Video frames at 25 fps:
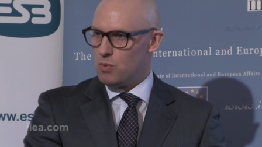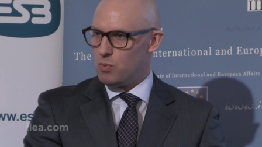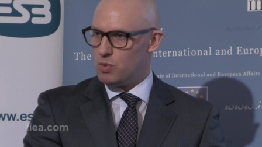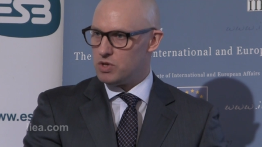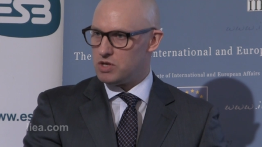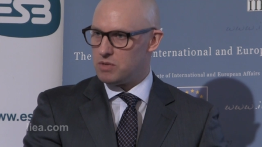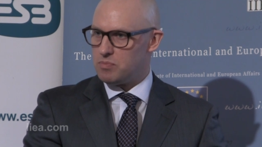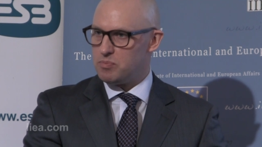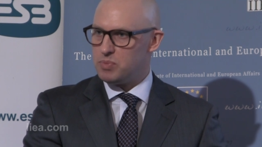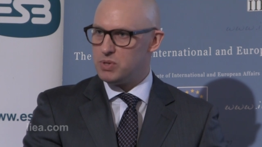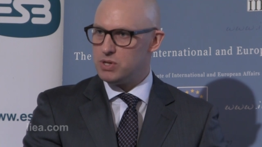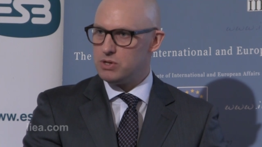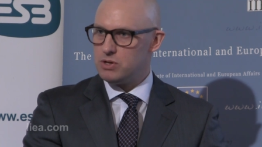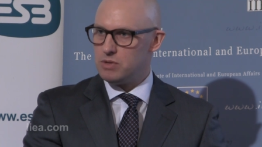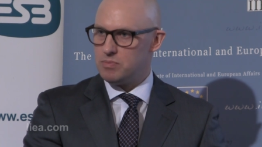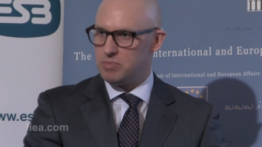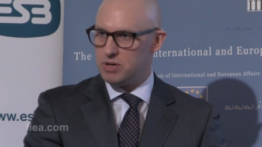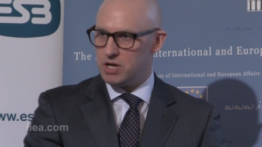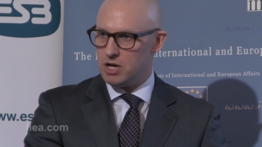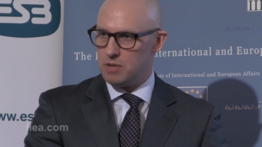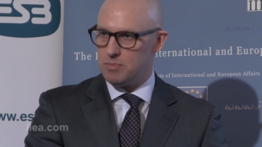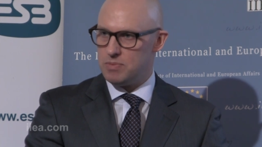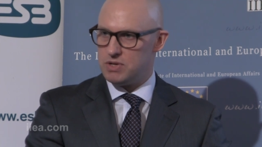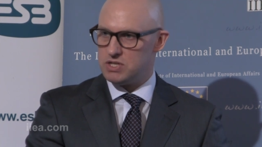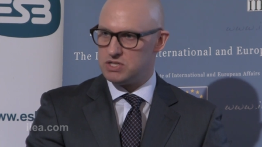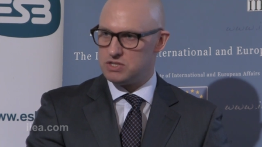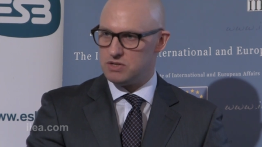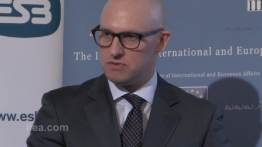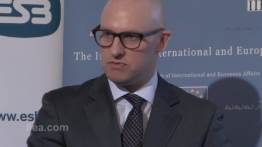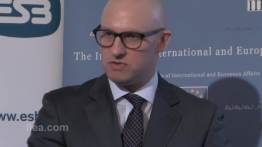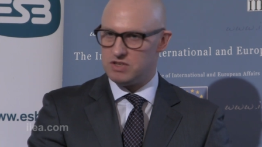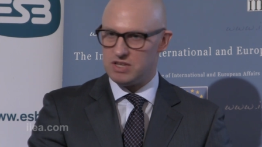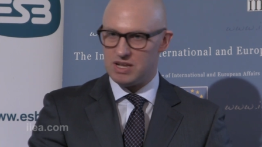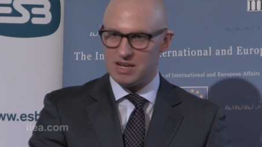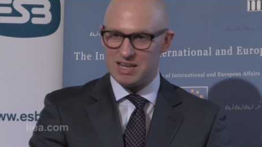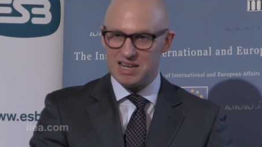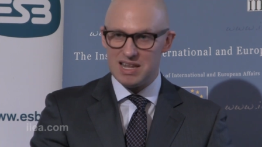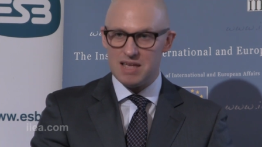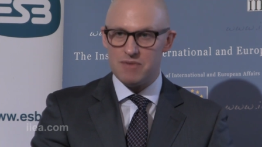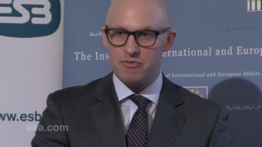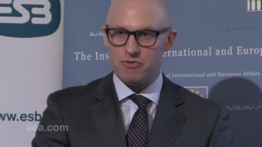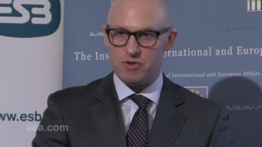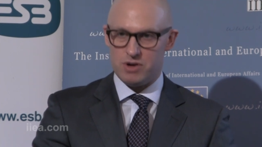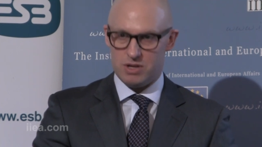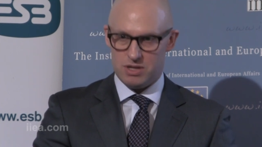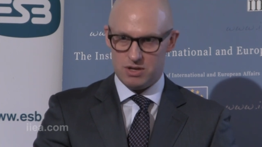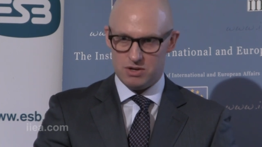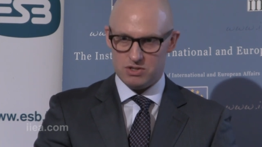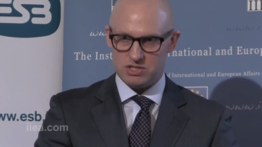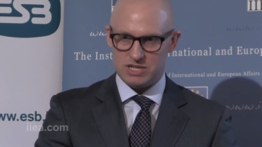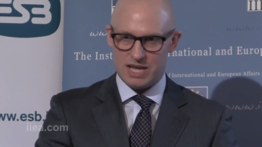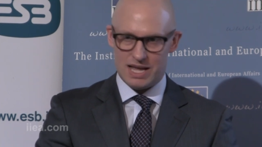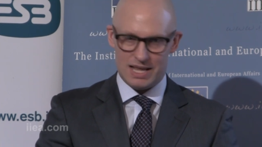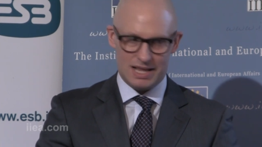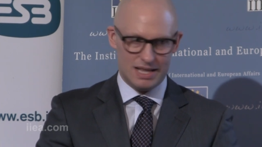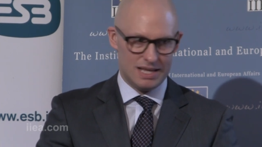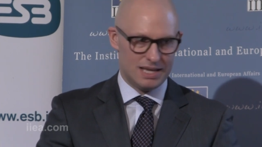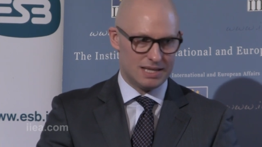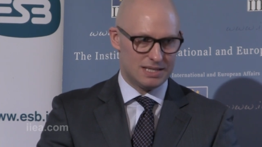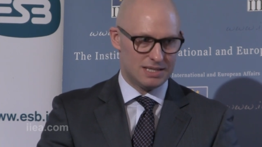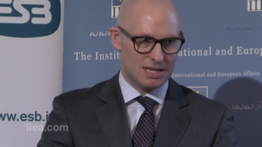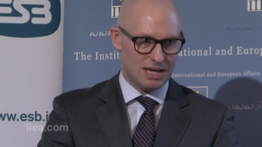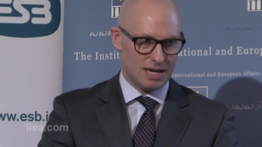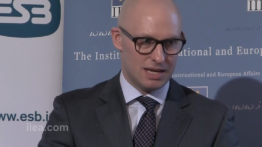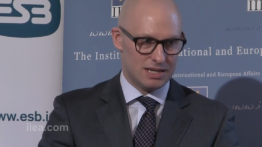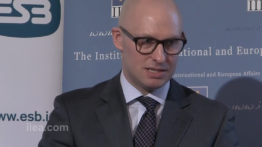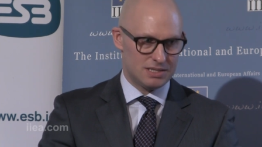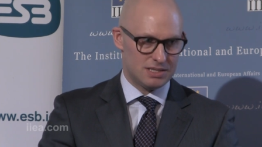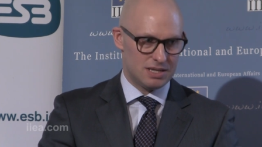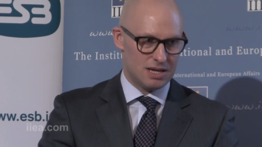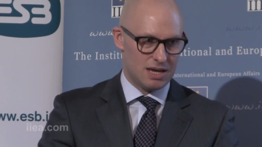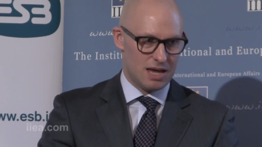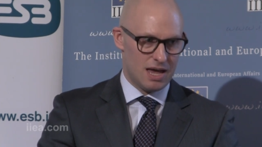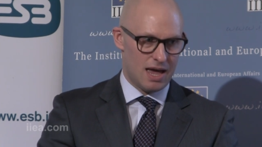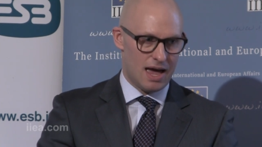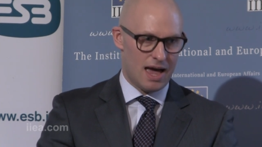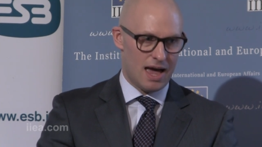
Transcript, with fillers: with the pure purpose of delivering those analytics